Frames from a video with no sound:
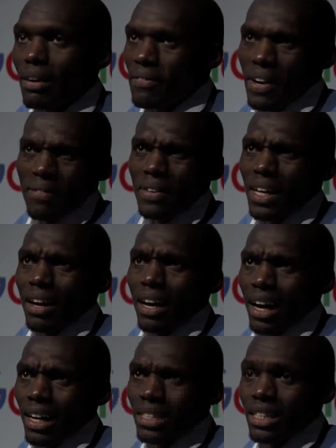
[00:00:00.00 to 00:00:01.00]
five year,
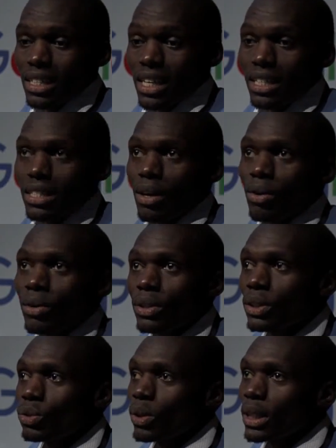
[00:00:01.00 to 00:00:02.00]
uh, six years ago
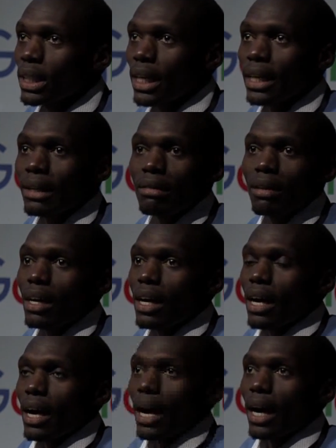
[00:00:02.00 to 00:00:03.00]
in 2010,
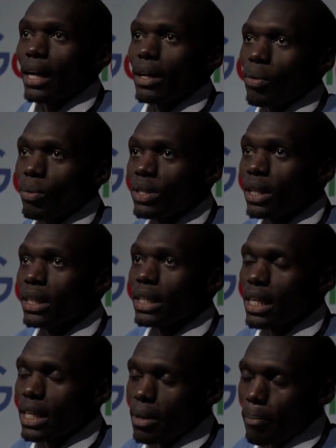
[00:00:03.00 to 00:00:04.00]
we,
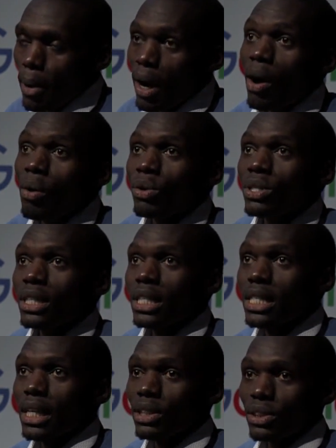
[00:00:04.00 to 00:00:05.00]
power was
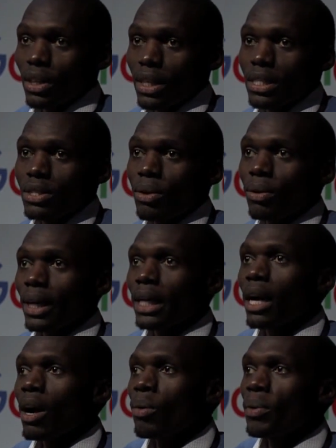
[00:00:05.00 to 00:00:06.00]
decentralized. So right
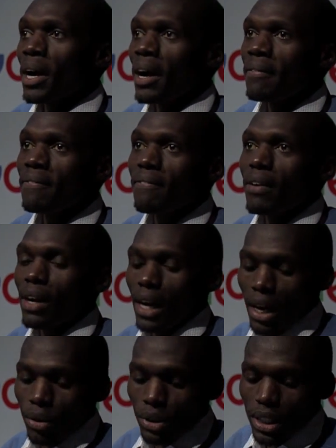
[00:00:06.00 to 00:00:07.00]
now we have
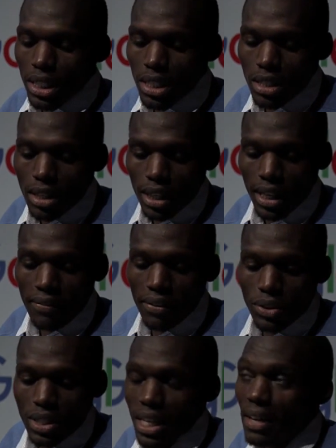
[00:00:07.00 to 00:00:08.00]
counties, there are
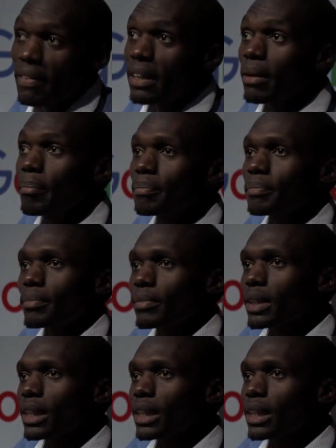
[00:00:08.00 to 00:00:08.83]
47,